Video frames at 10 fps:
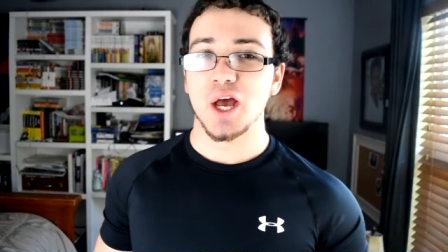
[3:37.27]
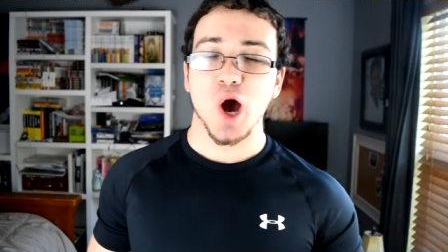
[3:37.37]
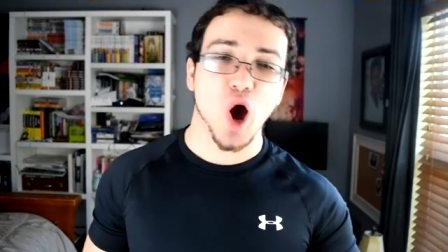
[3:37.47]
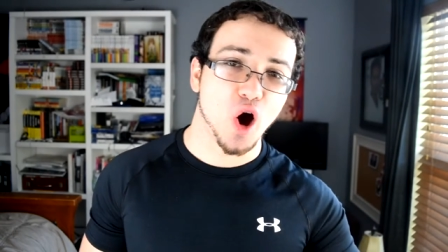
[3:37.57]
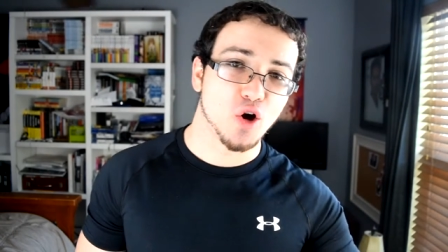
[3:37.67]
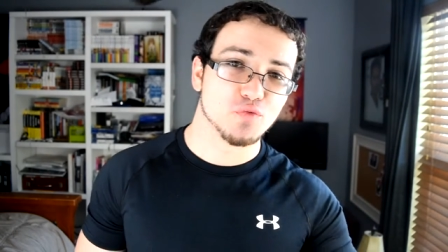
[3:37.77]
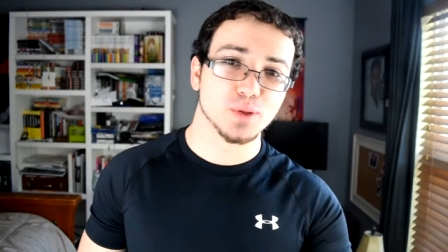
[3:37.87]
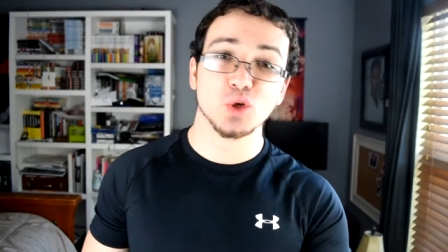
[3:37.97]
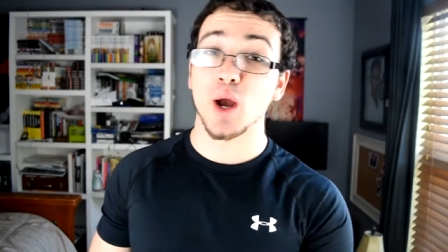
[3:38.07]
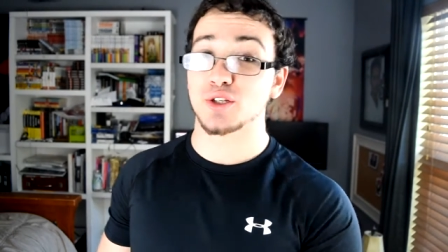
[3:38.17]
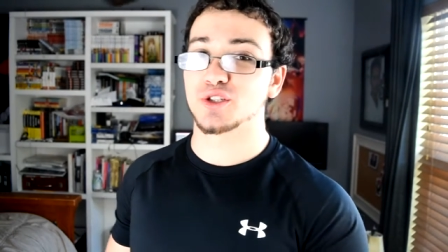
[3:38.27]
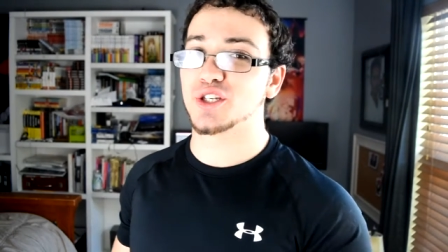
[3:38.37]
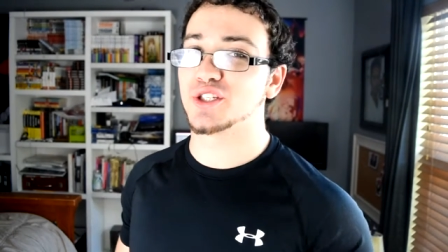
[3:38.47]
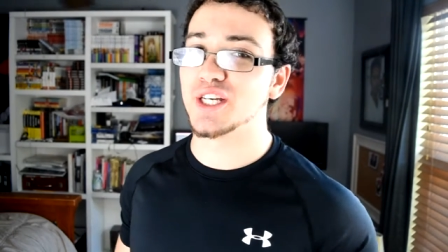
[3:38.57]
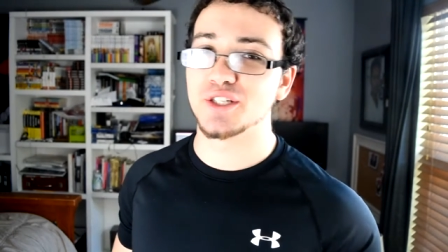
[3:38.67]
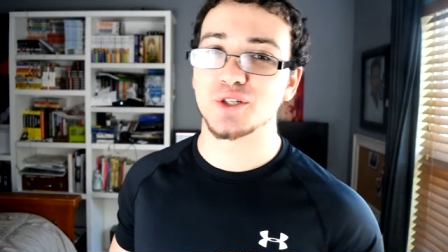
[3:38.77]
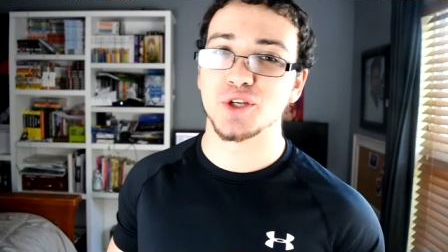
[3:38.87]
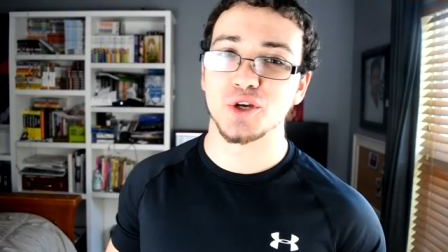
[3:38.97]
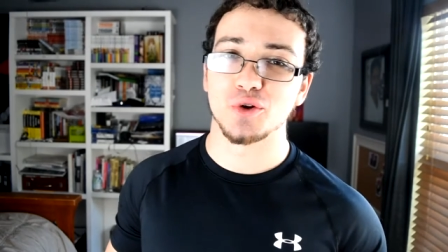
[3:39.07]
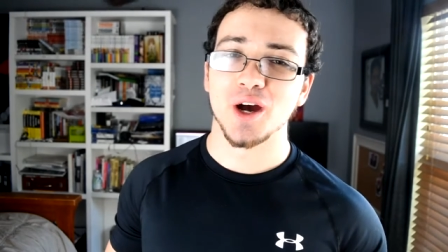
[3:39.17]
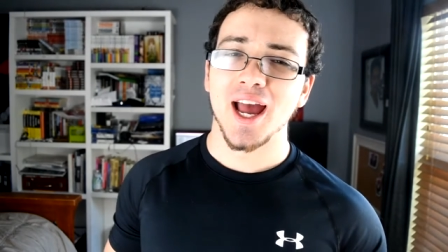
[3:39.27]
of Blue Exorcist Season 2.